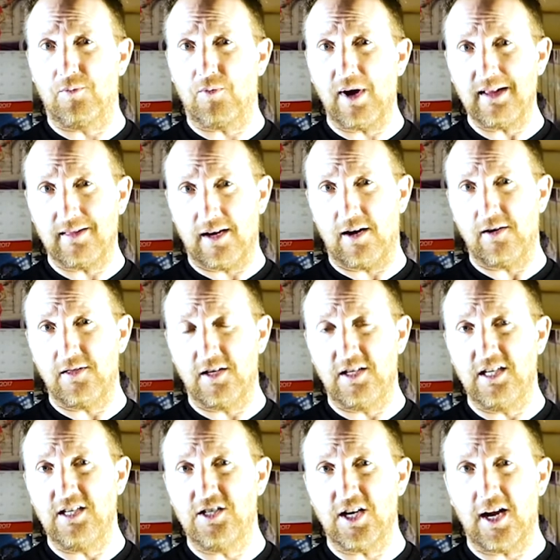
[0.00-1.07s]
right there in the
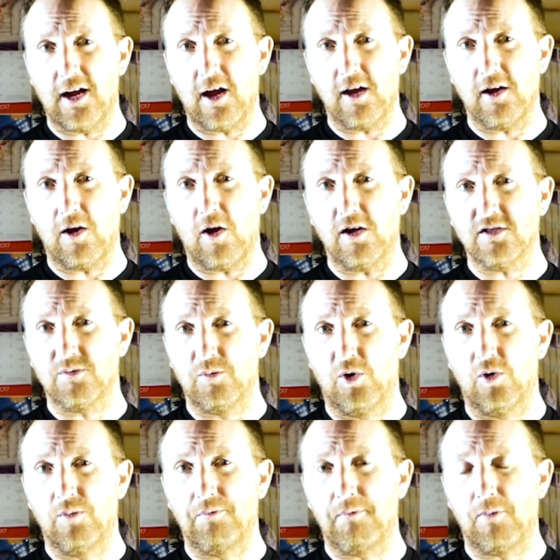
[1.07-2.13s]
DJI
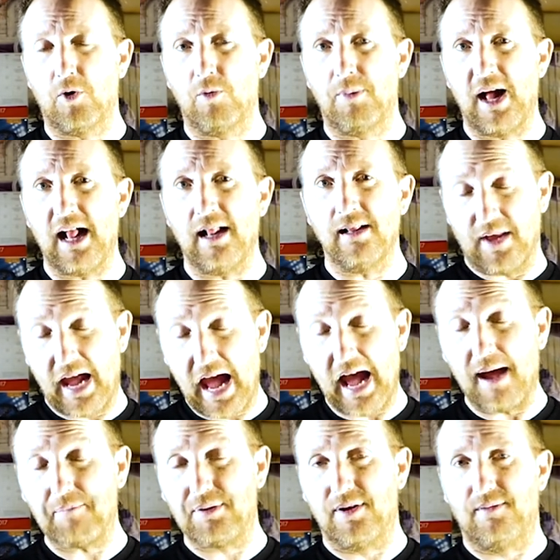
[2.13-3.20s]
Osmo Mobile
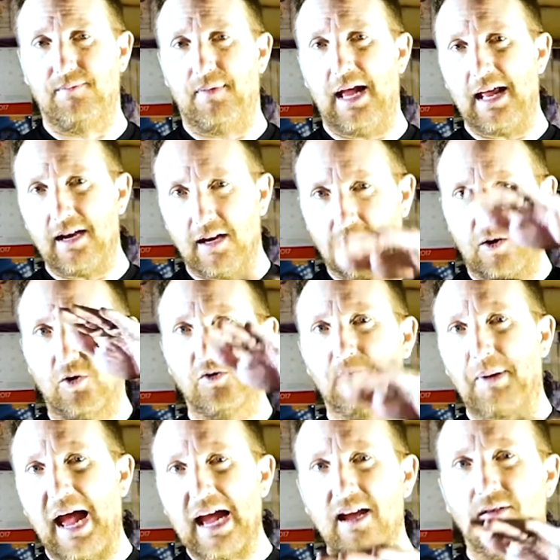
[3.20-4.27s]
app. And it goes
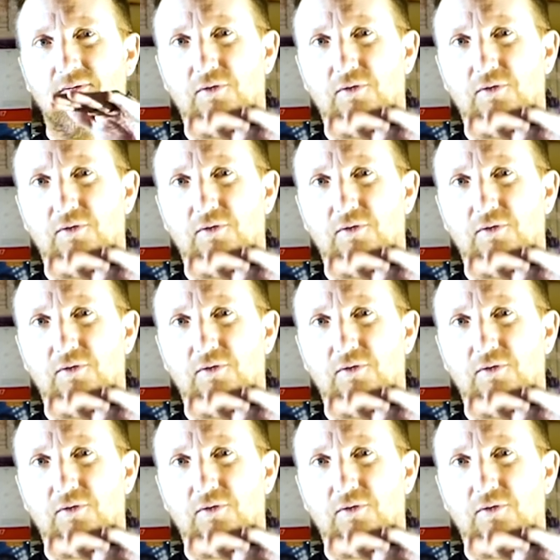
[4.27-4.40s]
back and